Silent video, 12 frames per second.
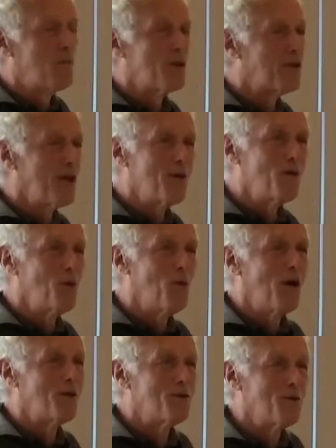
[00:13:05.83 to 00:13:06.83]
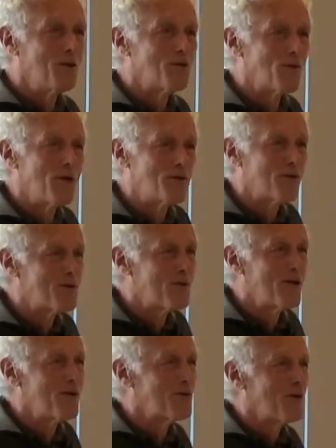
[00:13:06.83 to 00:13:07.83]
But then you want to, as Rachel
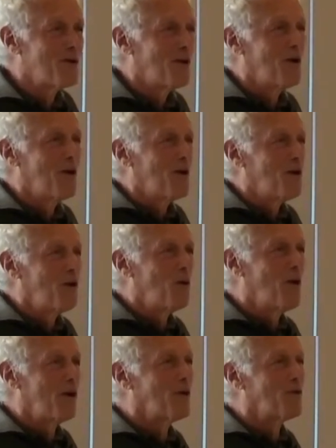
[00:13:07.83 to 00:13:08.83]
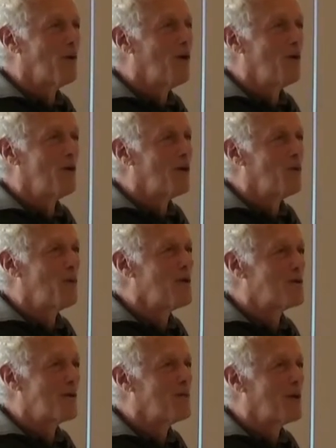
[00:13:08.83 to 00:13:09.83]
says, you want to grow in
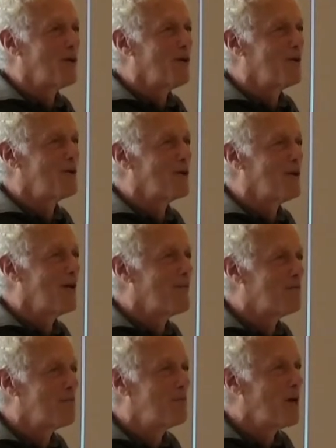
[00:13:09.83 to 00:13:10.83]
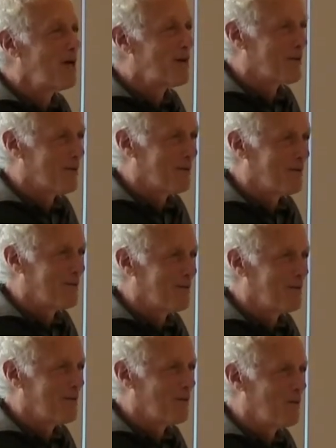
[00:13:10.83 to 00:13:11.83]
wisdom and learn to love better.
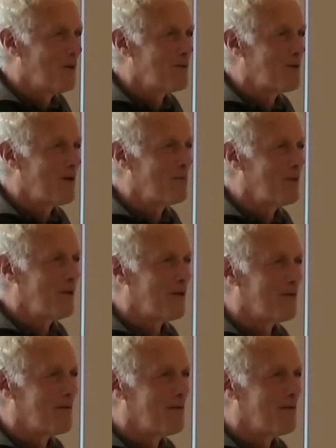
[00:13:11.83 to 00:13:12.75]
What does that mean?